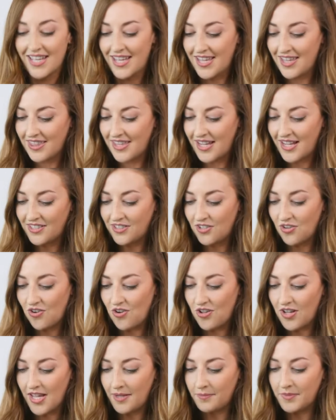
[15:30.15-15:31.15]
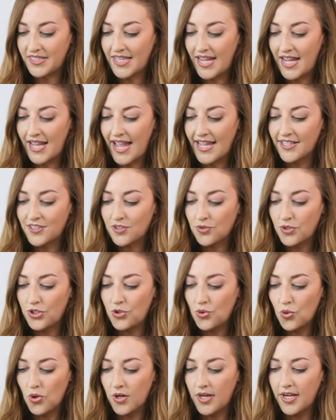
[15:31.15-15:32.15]
That's all I'm saying. And so
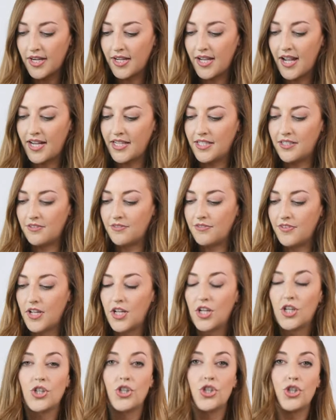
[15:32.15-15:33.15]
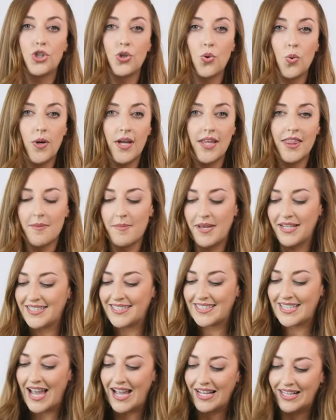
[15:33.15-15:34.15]
you're kind of showing them
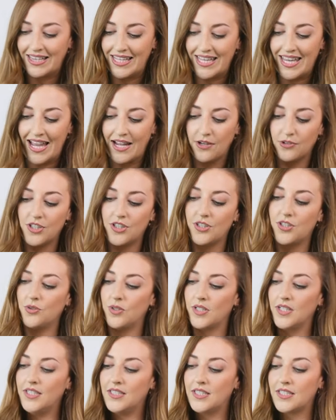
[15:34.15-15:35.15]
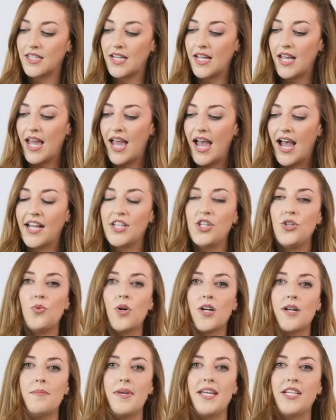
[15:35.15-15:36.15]
exactly how to do it. And you want to
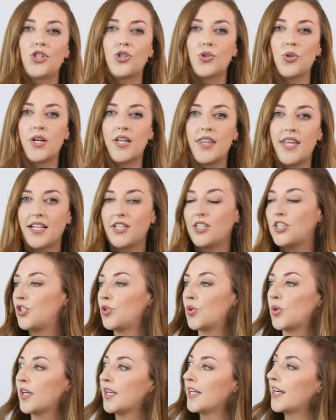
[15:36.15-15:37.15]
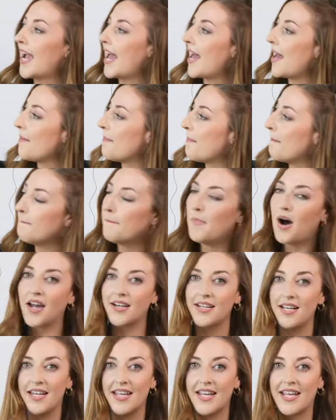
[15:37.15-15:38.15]
make sure that you're
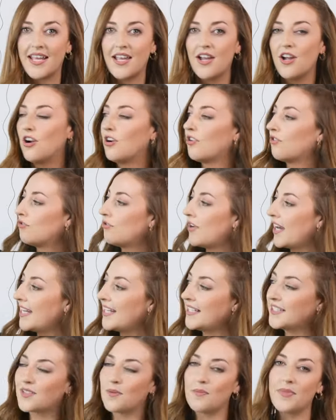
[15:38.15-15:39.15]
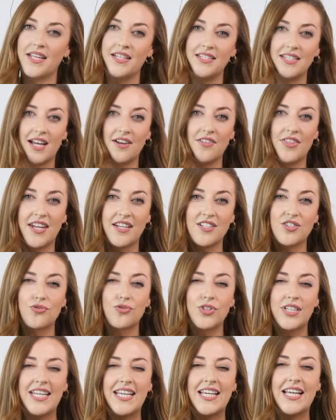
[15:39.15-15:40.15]
modeling, writing something down that is
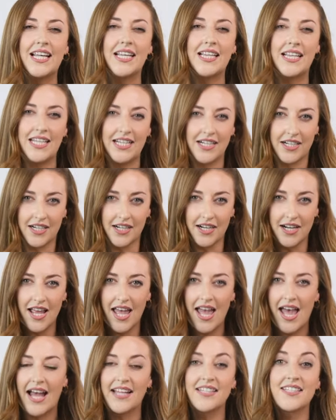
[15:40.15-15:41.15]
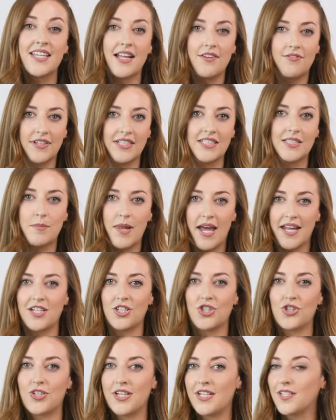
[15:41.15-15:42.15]
really clear and
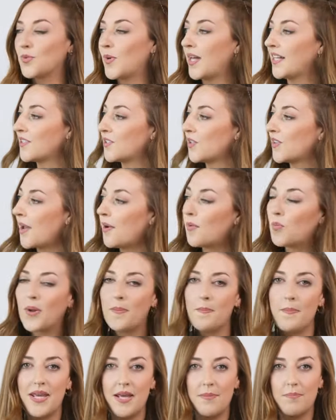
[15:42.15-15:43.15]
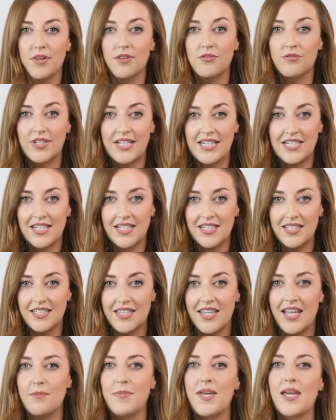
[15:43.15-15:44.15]
self-explanatory as well, so that when people read it, they'll
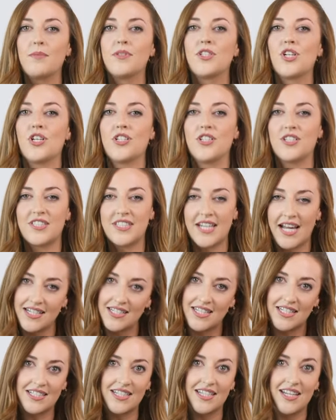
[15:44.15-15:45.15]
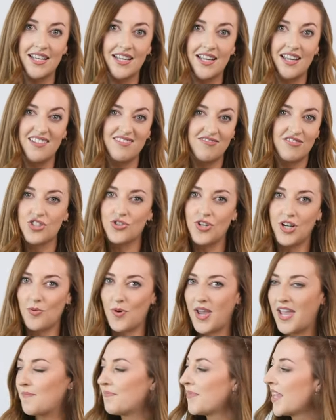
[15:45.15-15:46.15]
be able to understand it straight away.
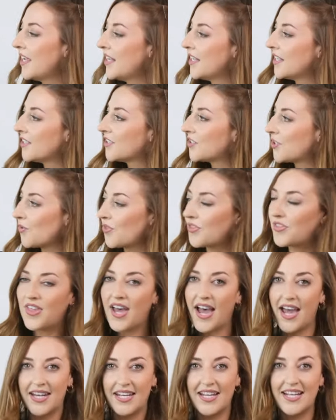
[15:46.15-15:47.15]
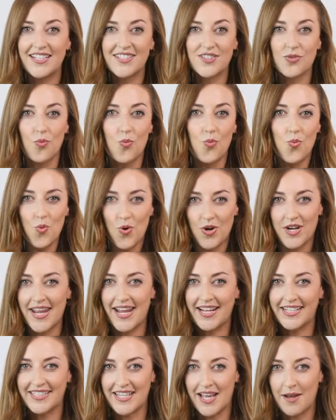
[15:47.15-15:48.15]
So that is one
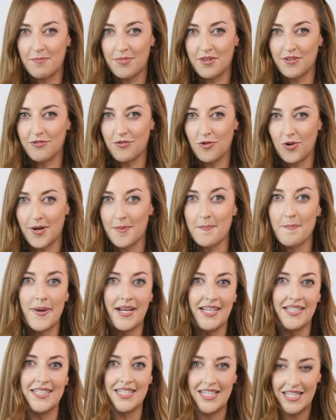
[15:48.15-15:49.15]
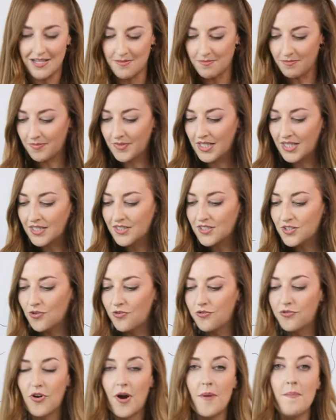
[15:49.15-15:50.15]
example for my team. So
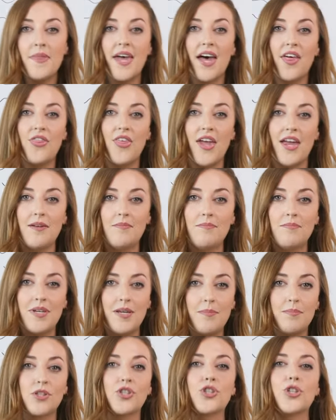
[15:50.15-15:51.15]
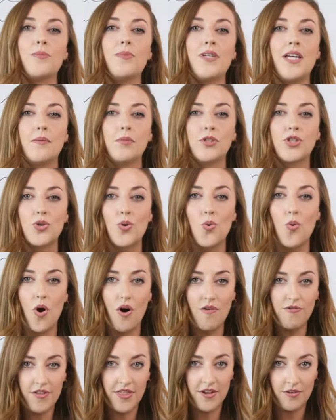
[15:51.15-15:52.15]
from that then, people should be able to go off
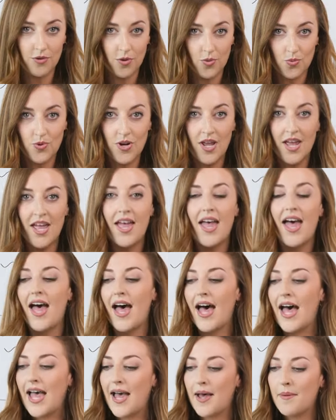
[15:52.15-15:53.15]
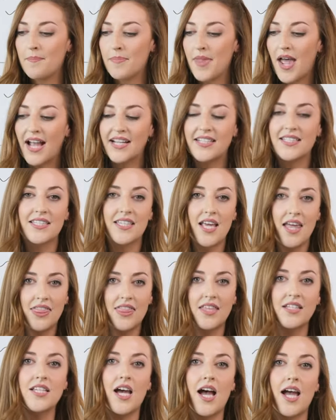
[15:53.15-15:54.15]
on their own. I set the
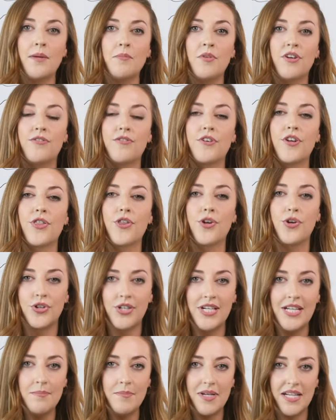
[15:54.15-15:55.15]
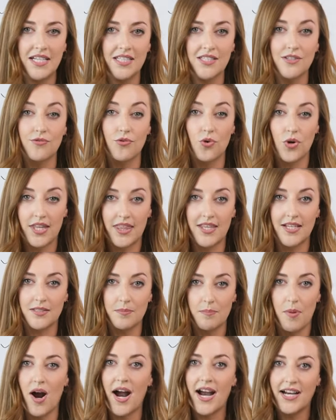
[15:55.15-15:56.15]
timer for 3 minutes for this
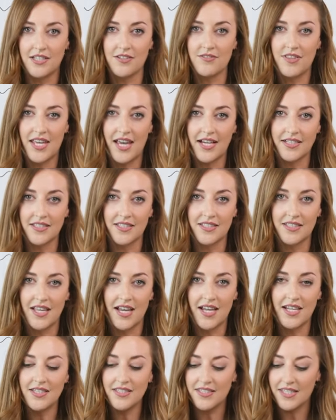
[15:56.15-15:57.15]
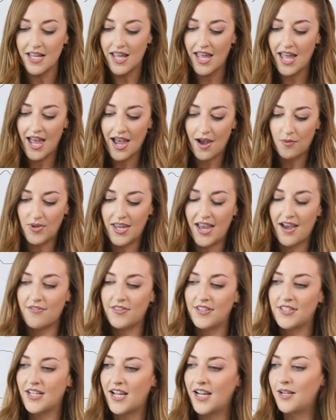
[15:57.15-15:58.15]
part of the exercise, and we have the
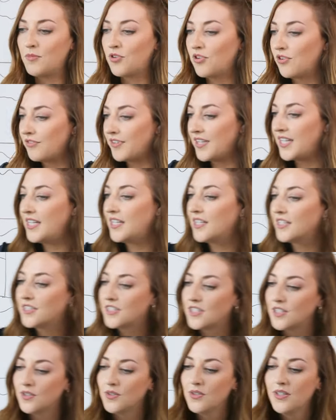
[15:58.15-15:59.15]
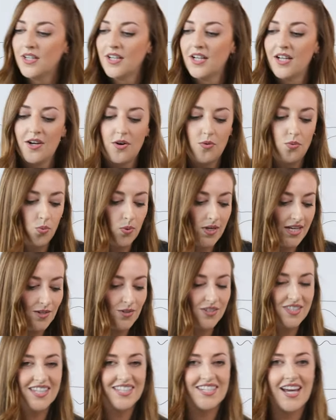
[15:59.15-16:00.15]
timer over here too. We use
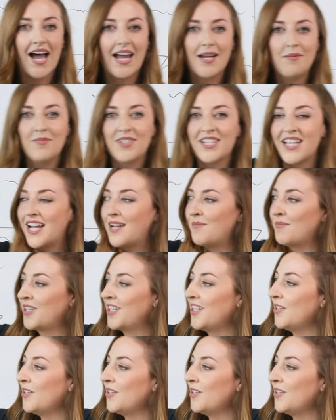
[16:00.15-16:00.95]
the time timer.